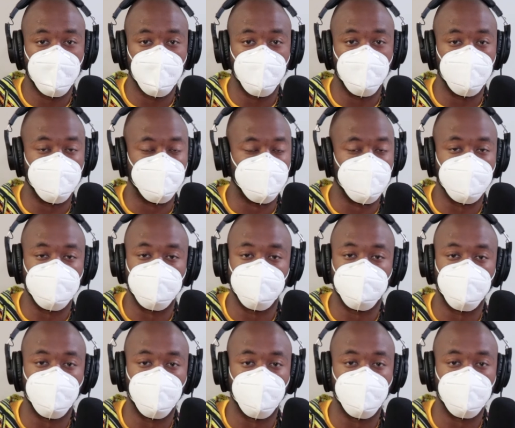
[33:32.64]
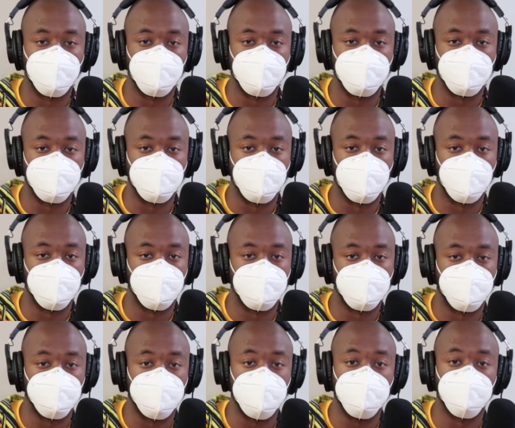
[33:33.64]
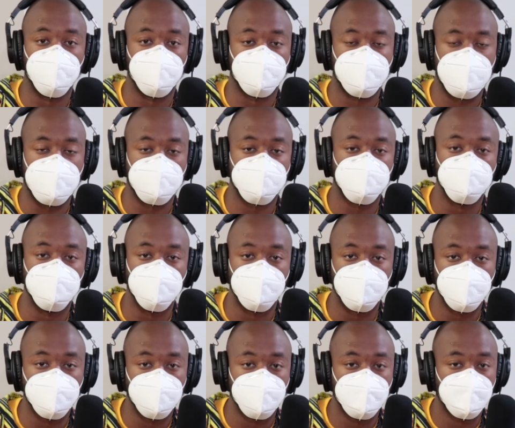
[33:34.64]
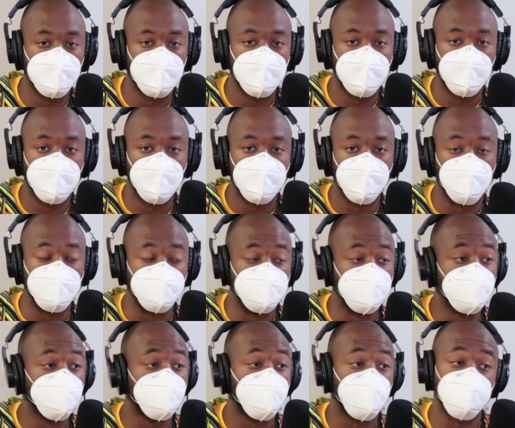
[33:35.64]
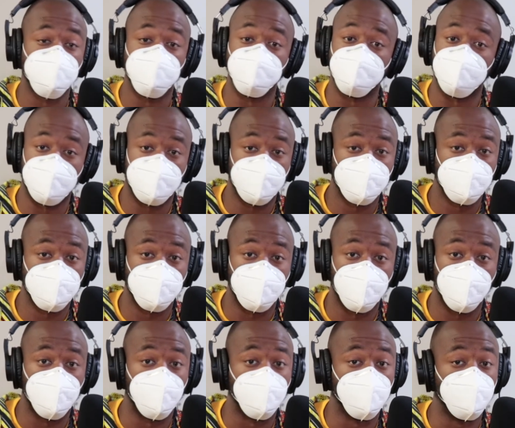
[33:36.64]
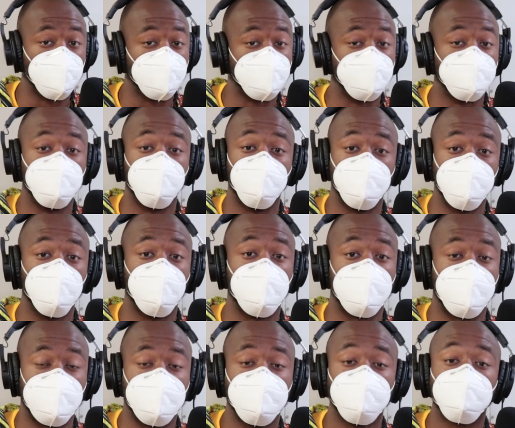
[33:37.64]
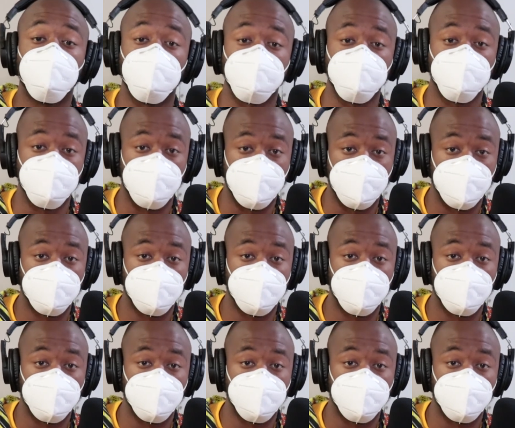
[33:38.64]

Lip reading: We've done it for, the people of Kashmir. We did it for Sudan. We went in for Sudan.